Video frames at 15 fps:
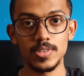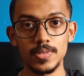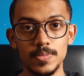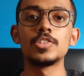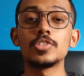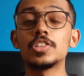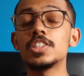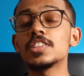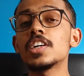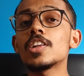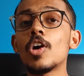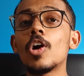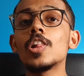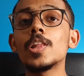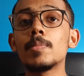So these are
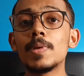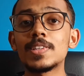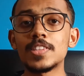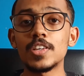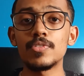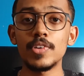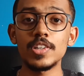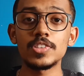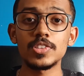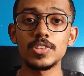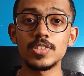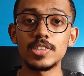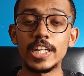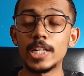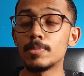all the basic
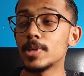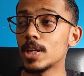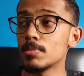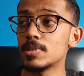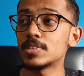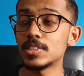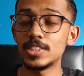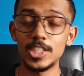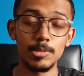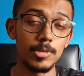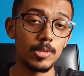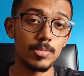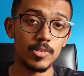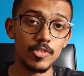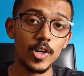functions that a BMS is able
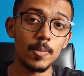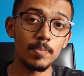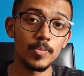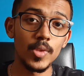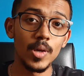to perform.